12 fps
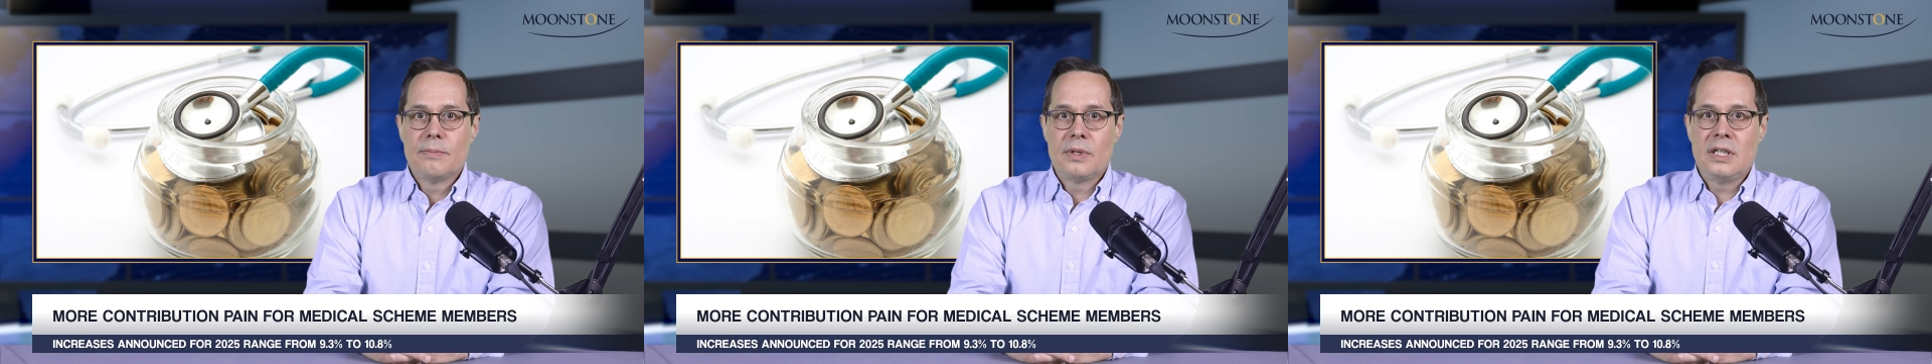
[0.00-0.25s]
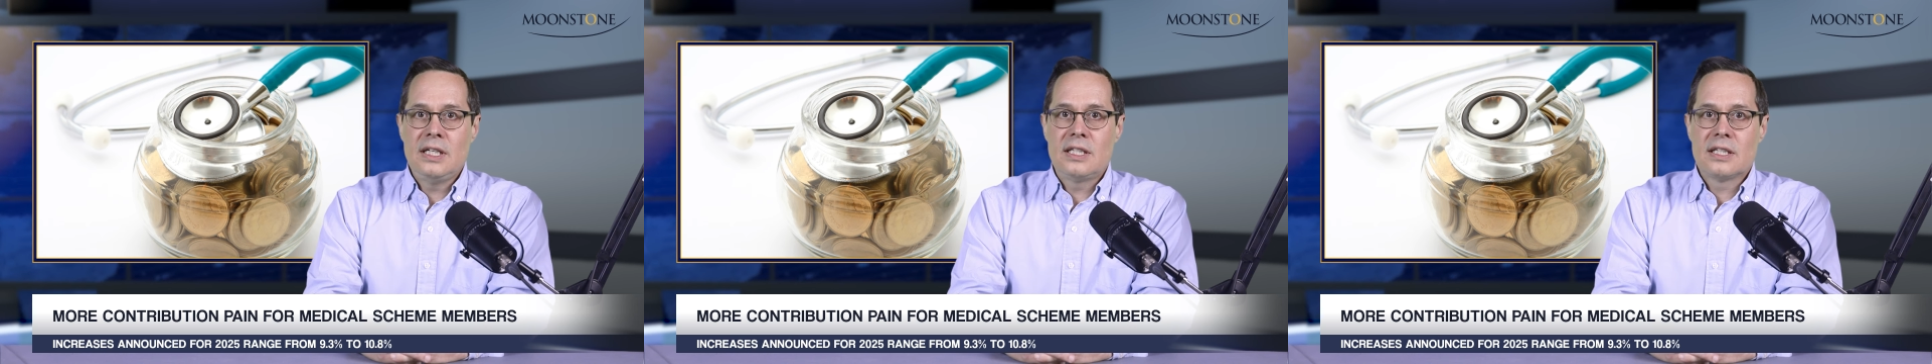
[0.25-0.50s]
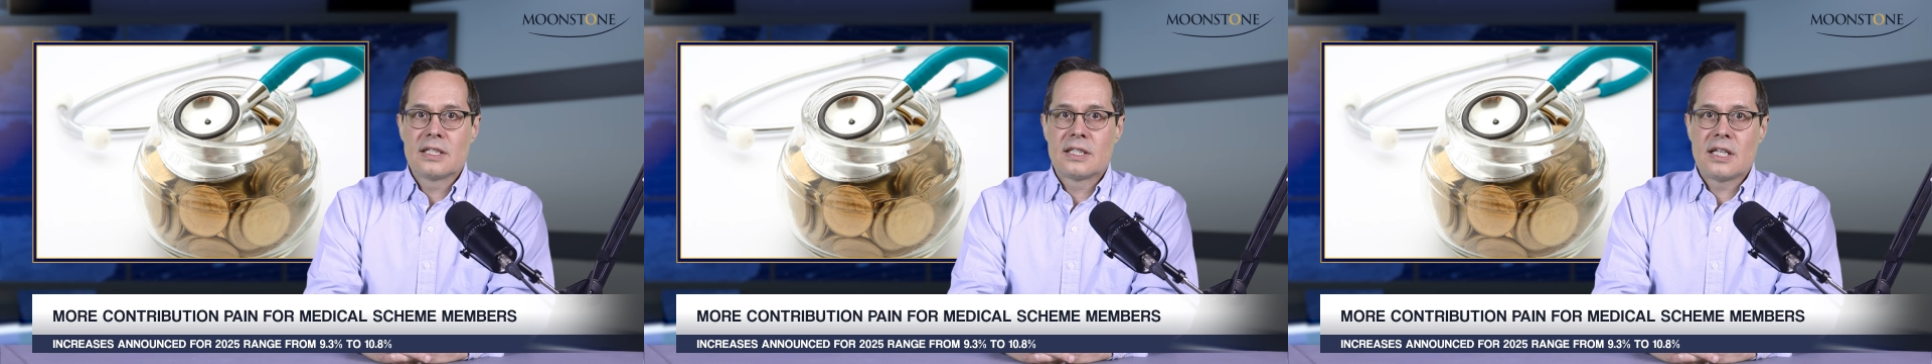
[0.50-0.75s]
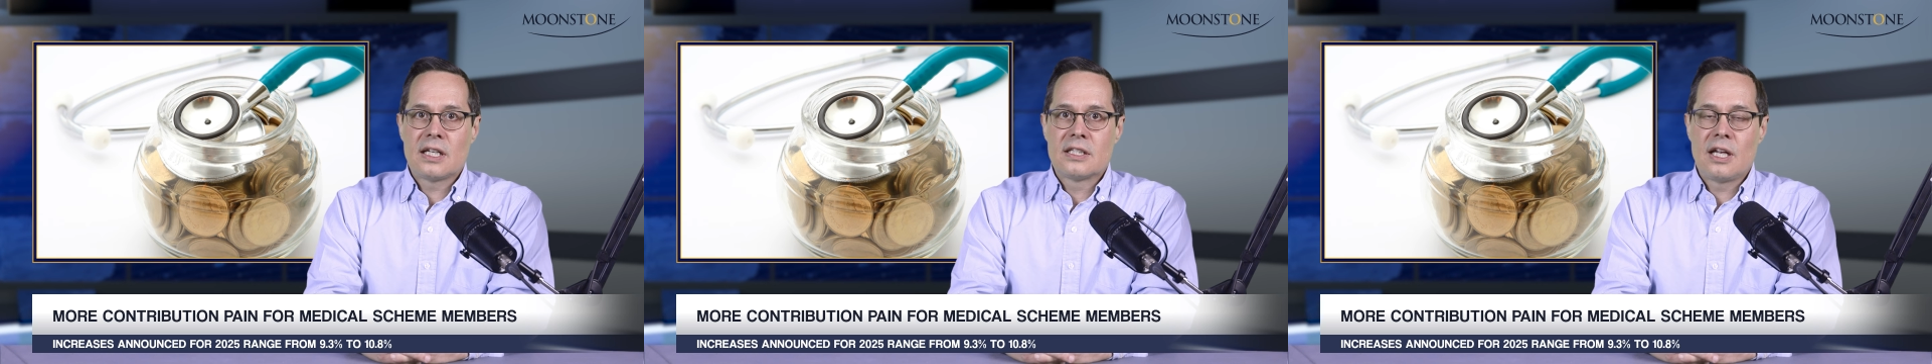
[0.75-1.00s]
Bonitas
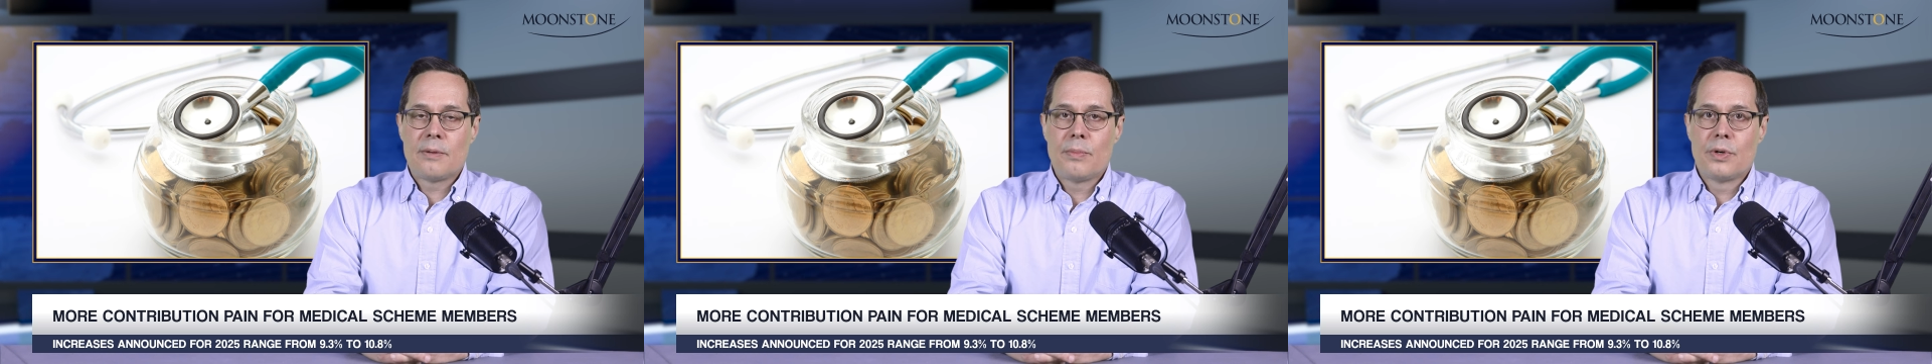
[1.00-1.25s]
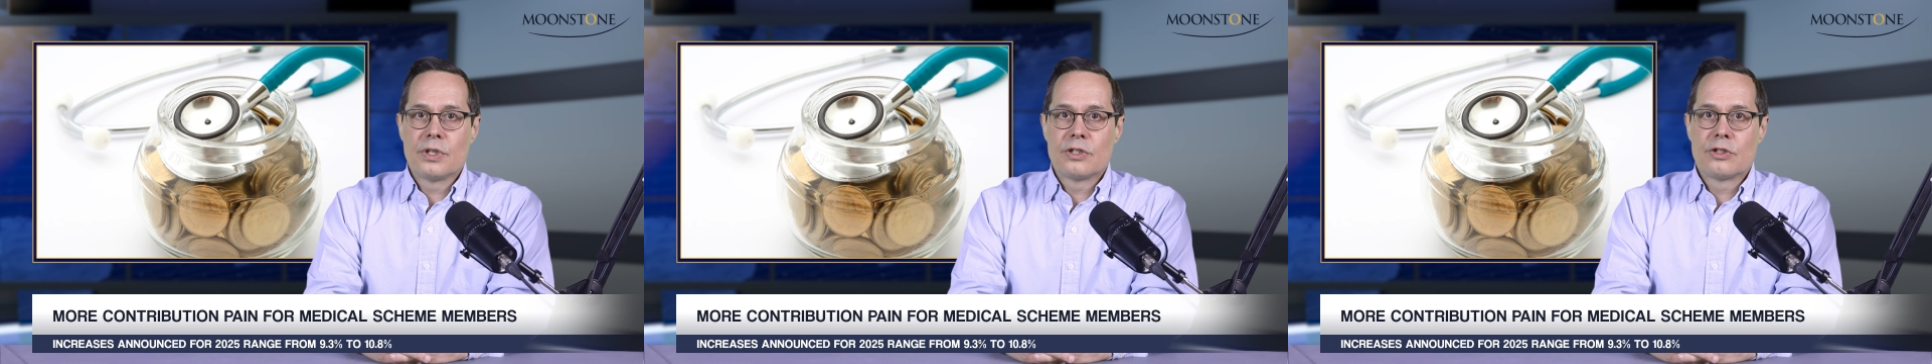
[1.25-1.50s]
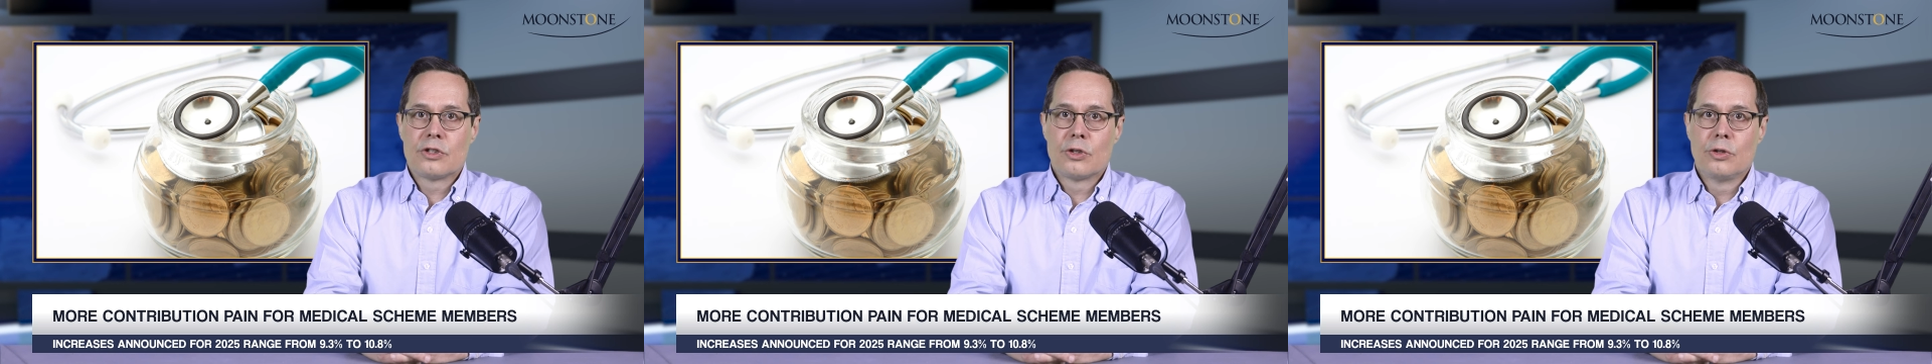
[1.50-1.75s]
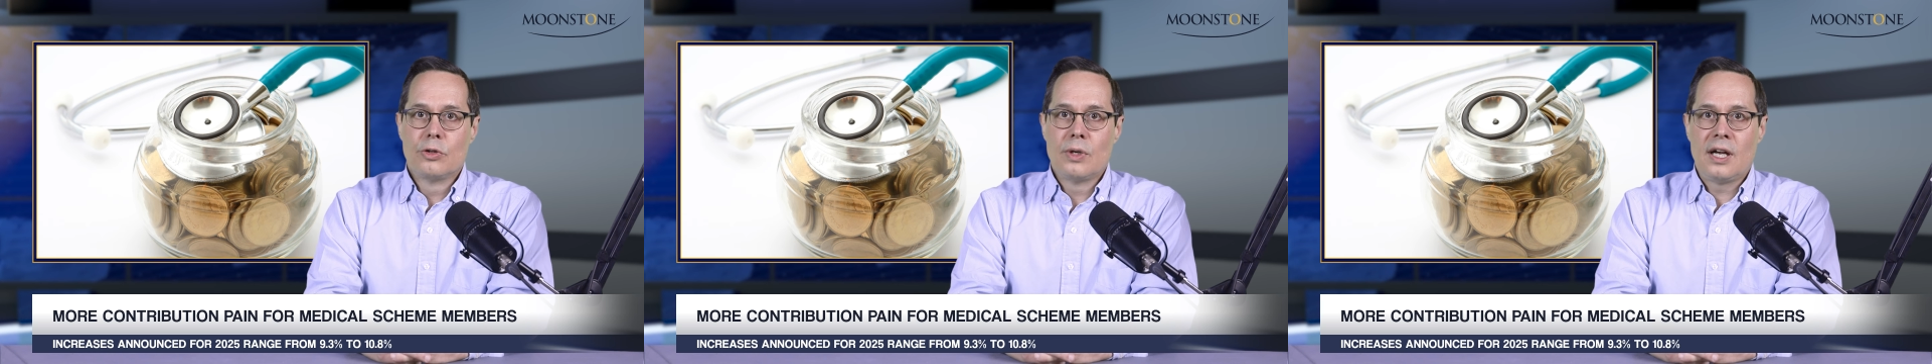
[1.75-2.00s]
at
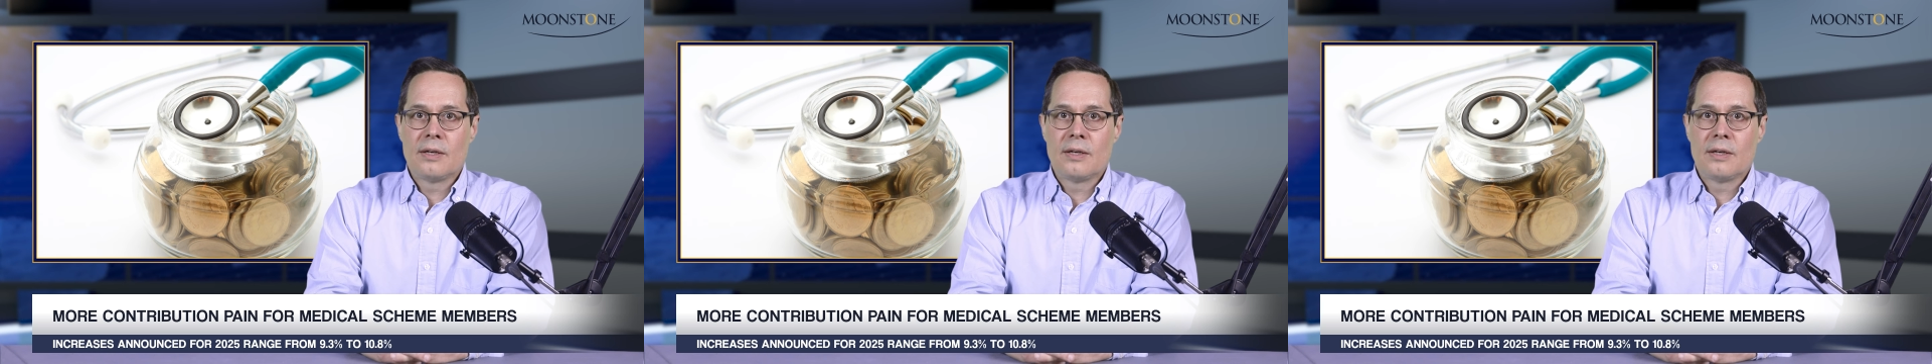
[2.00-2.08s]
10.2%,